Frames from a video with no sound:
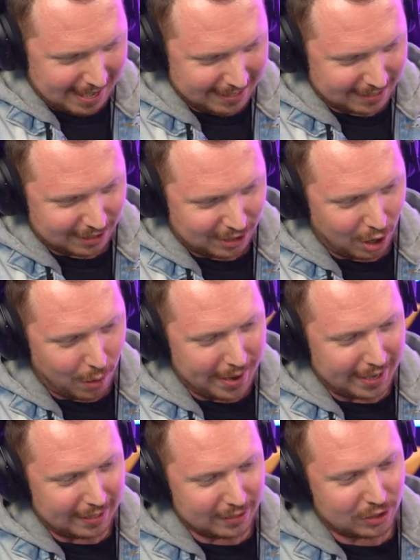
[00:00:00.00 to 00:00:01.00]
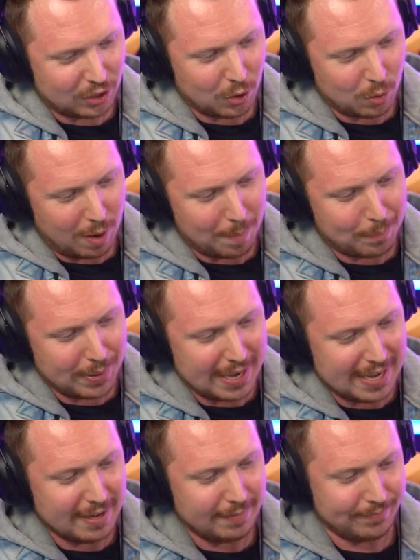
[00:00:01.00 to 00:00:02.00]
is going to
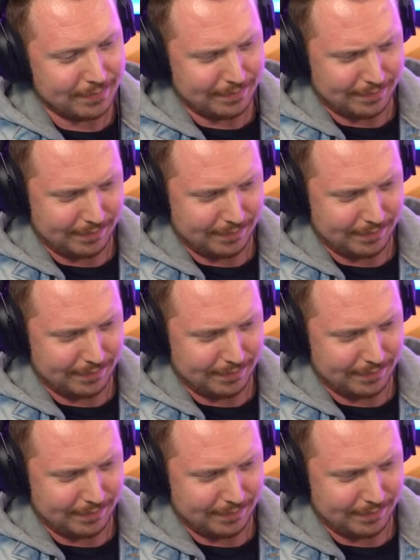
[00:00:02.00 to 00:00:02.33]
be